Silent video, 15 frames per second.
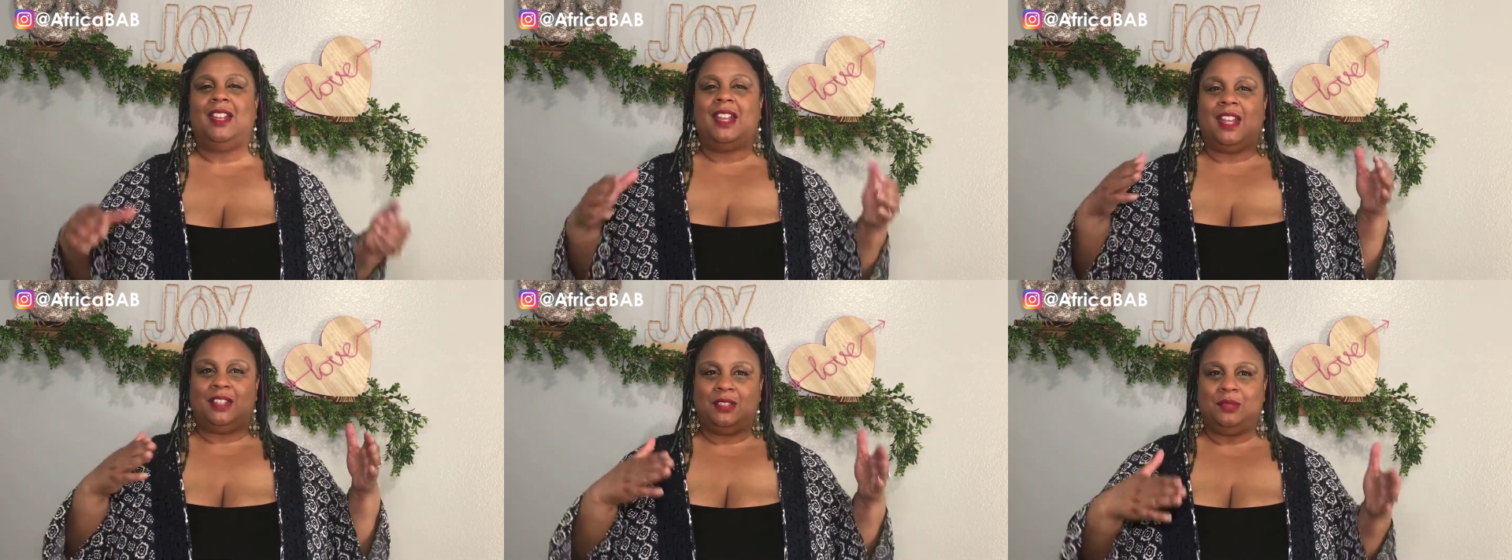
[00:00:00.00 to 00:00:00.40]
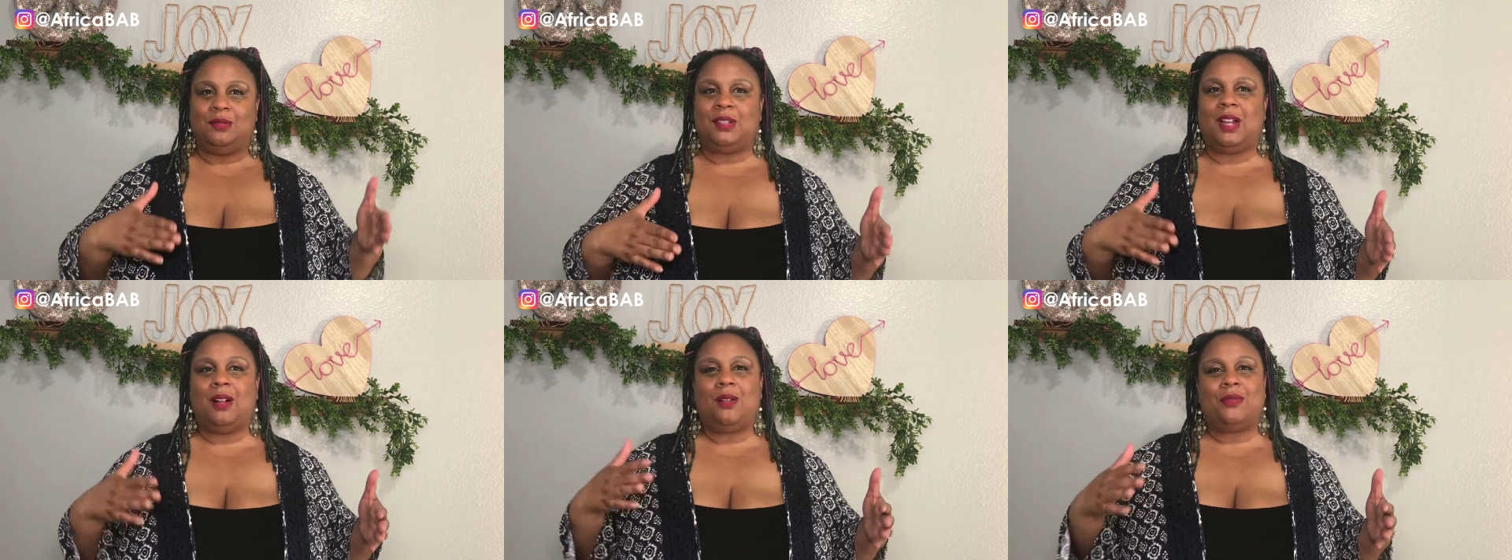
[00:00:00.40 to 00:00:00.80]
And you
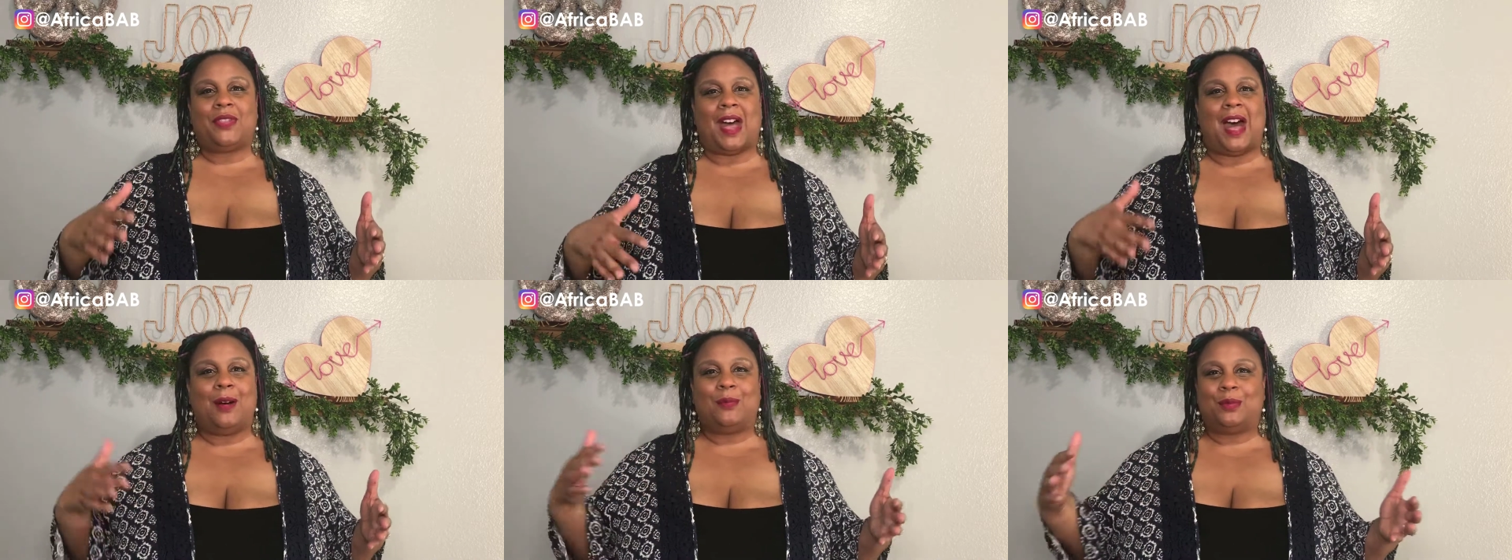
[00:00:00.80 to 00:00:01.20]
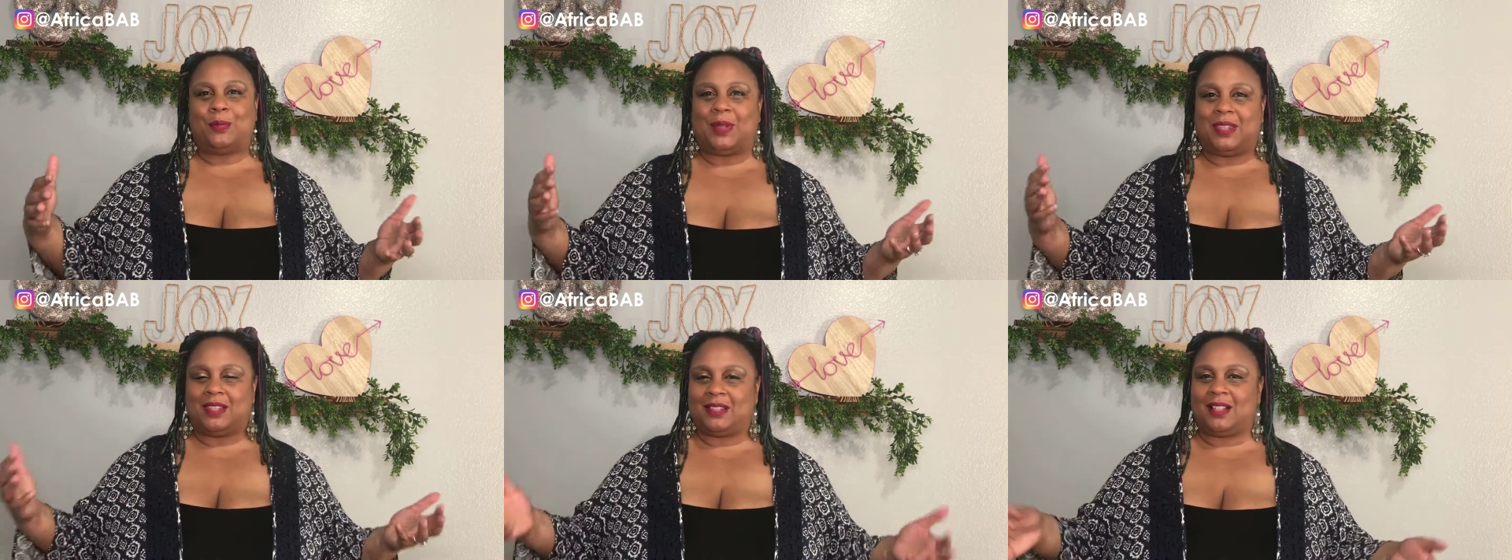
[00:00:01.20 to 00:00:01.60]
know that will
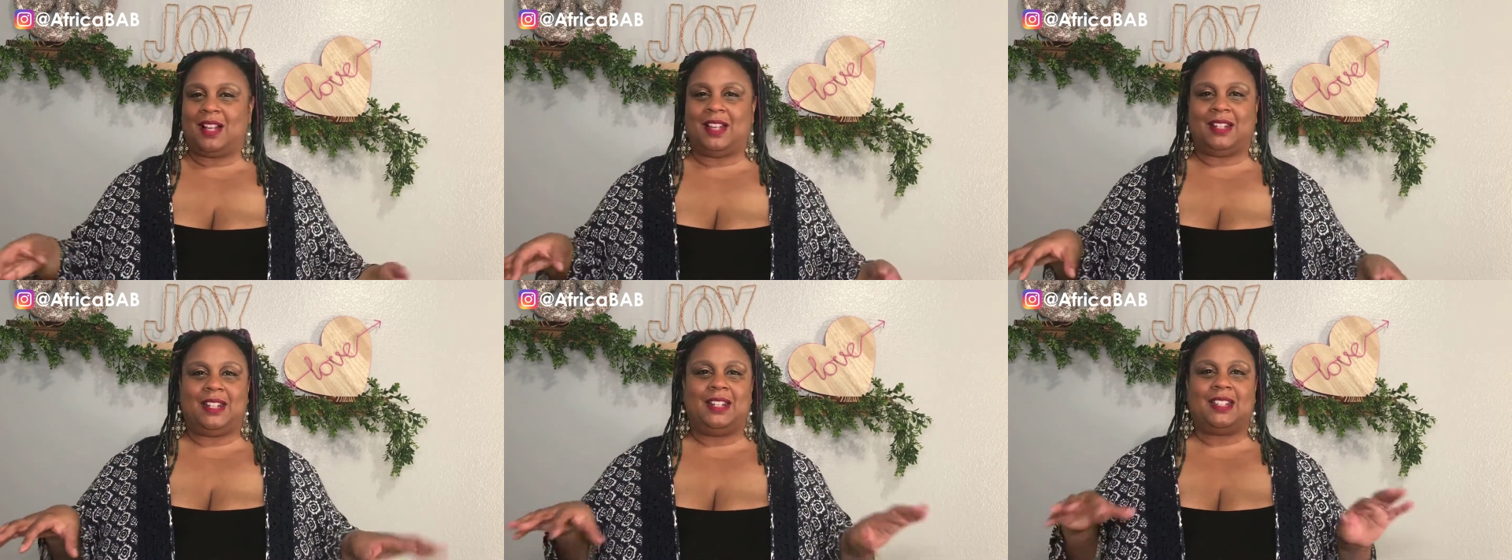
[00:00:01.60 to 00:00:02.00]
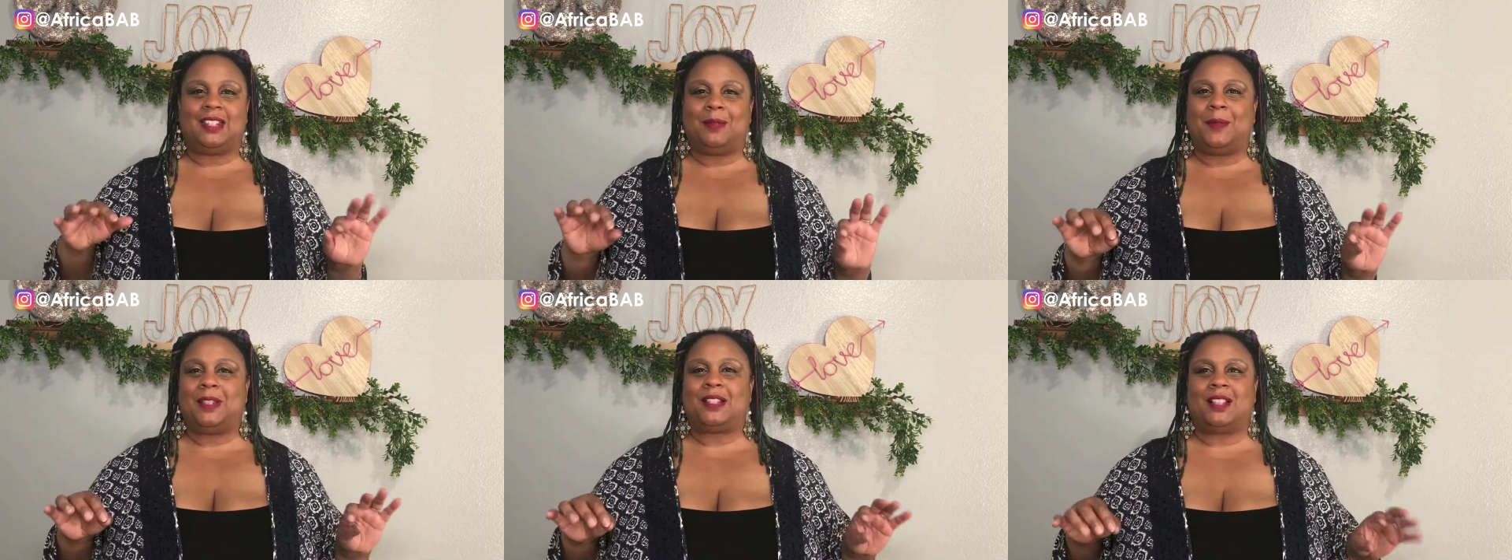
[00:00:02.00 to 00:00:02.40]
be the sign. And it
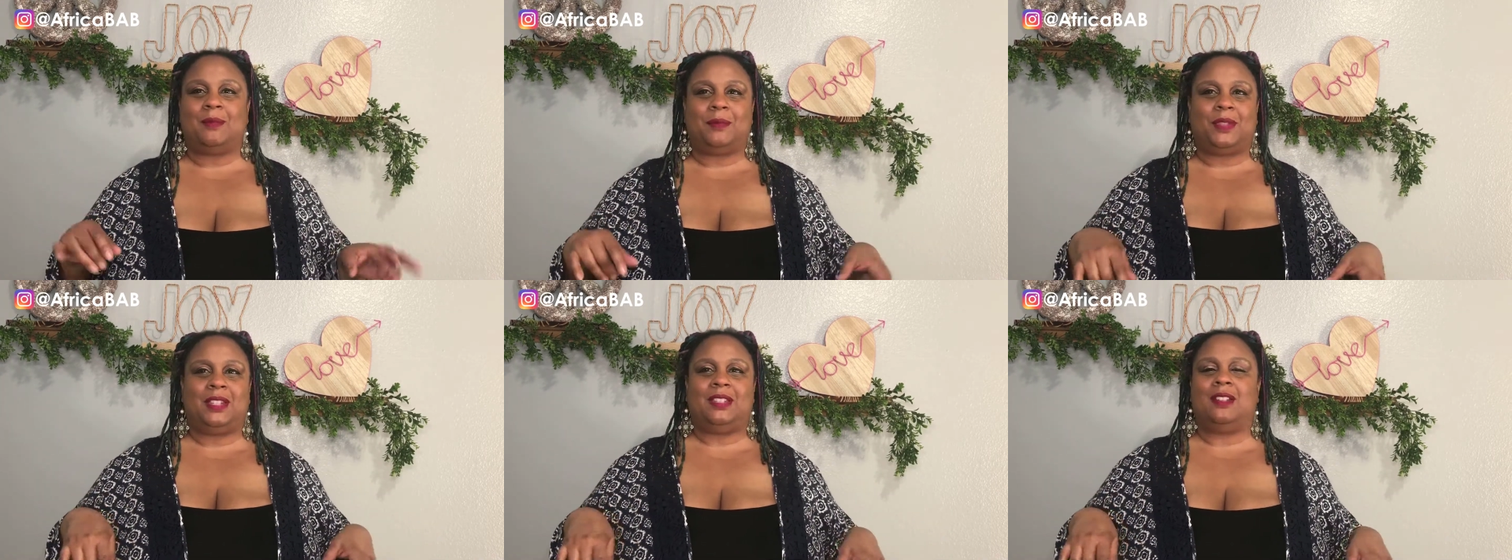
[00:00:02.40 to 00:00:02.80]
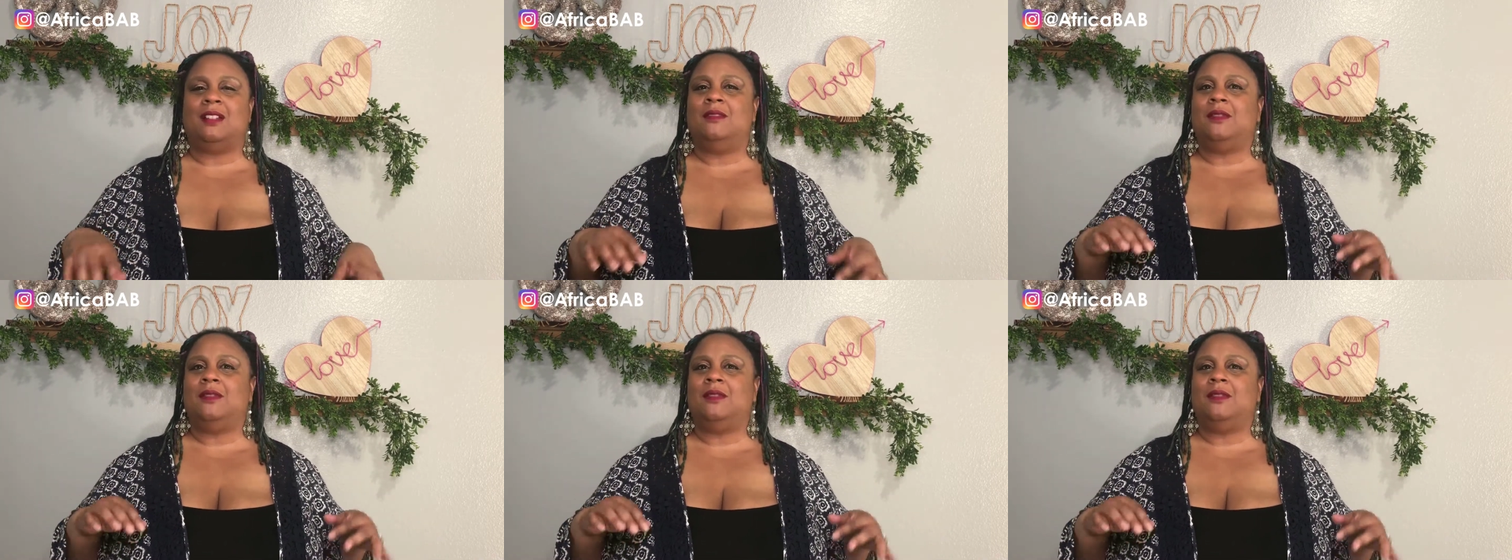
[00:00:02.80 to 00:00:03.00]
can be something